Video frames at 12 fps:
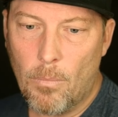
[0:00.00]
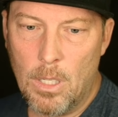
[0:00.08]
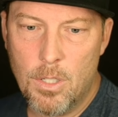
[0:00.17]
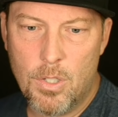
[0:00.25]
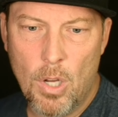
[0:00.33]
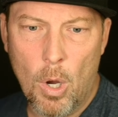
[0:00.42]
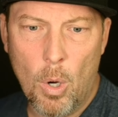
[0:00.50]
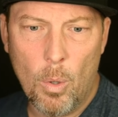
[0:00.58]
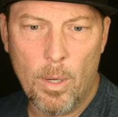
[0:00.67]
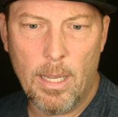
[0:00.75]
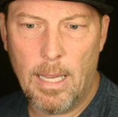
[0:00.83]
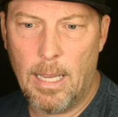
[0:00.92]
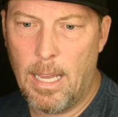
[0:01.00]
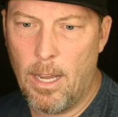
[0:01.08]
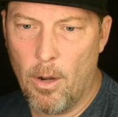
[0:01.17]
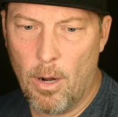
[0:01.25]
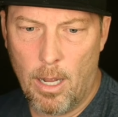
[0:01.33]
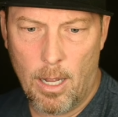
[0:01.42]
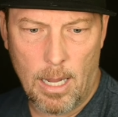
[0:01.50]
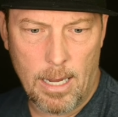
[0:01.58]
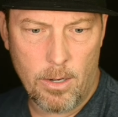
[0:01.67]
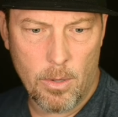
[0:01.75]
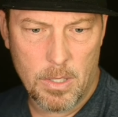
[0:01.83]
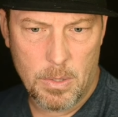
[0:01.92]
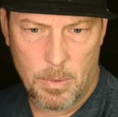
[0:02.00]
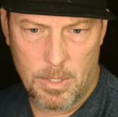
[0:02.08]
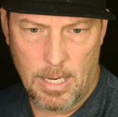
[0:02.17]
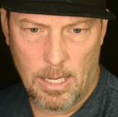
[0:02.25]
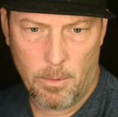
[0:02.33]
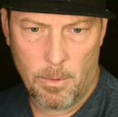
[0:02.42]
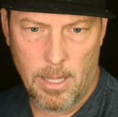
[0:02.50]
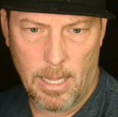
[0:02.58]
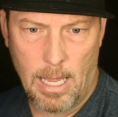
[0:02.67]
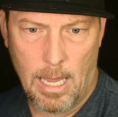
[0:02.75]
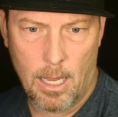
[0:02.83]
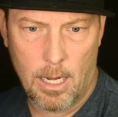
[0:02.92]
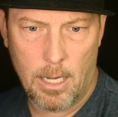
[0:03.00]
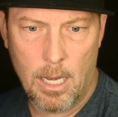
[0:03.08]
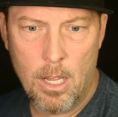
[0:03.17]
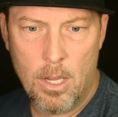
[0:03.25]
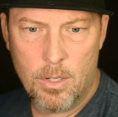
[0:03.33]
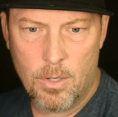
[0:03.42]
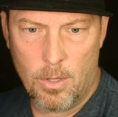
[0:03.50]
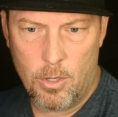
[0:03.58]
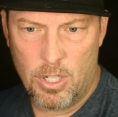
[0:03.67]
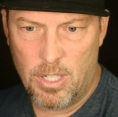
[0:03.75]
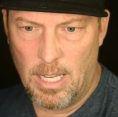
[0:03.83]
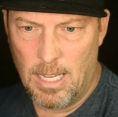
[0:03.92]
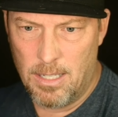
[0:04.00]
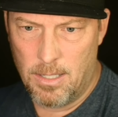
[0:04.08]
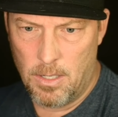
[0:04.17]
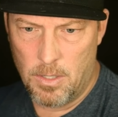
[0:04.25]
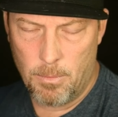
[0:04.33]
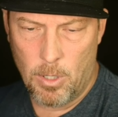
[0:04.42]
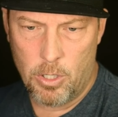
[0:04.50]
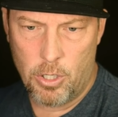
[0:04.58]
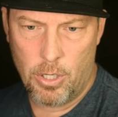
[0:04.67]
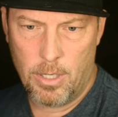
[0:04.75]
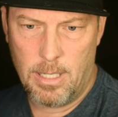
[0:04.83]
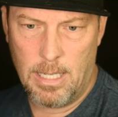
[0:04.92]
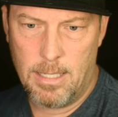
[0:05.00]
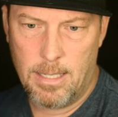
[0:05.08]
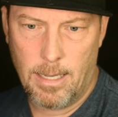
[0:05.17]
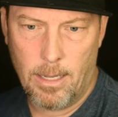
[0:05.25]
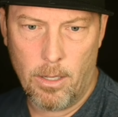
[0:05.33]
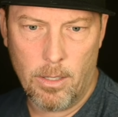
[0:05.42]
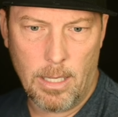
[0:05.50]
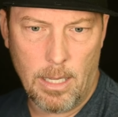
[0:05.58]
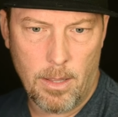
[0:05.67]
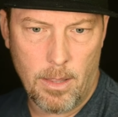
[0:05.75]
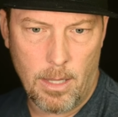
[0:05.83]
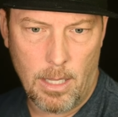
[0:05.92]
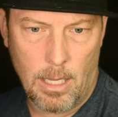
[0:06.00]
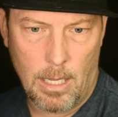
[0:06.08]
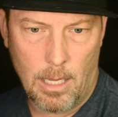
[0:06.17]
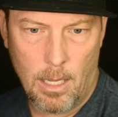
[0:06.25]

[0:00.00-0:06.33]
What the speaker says: So here, I know this was taken with a Canon, so there just isn't as much detail in the